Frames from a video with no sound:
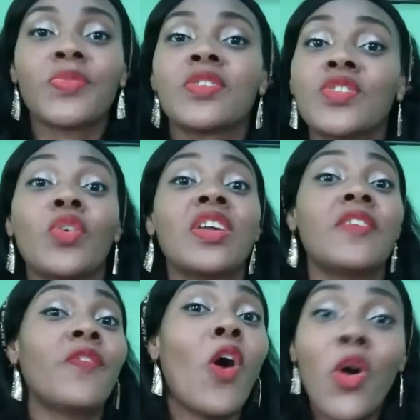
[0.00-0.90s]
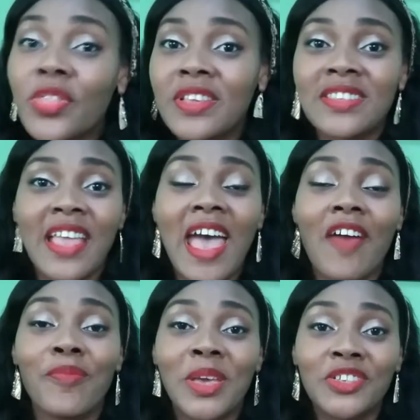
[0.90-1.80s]
So if all this that I
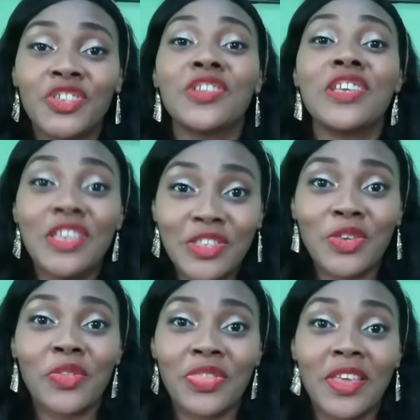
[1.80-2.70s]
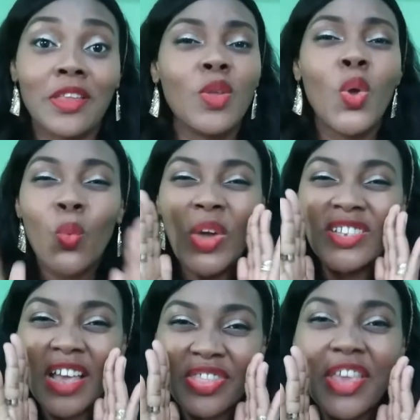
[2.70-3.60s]
have mentioned is your thing, which
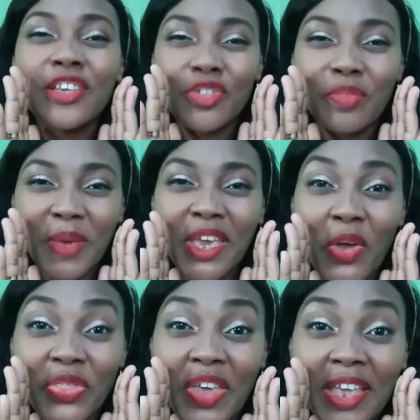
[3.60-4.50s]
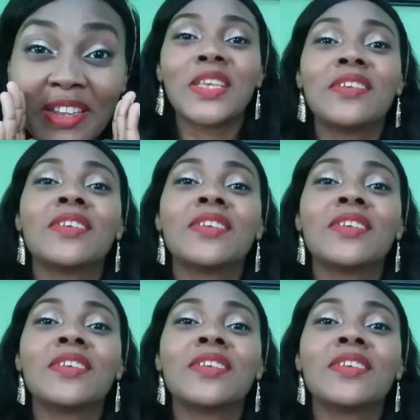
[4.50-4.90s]
I think should be your thing,